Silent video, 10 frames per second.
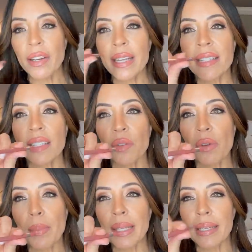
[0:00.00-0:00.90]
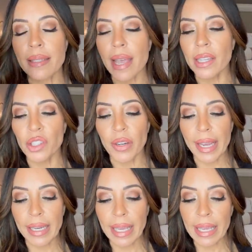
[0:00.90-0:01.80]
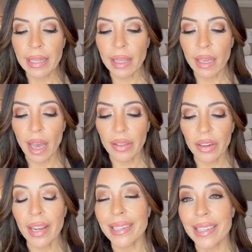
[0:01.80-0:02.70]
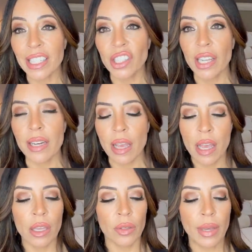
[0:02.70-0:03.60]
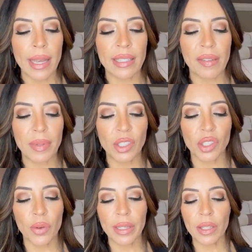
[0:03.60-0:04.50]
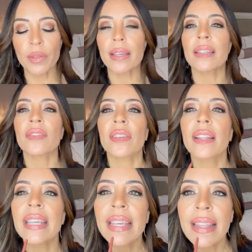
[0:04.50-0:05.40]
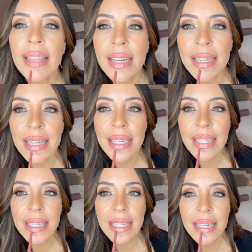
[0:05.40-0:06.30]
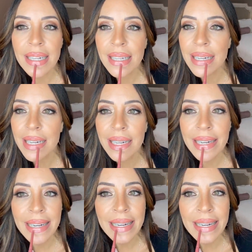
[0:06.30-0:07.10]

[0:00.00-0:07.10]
it's the Rimmel Exaggerate in the color Addiction. Guys, I've been showing you this for the longest. Here you go.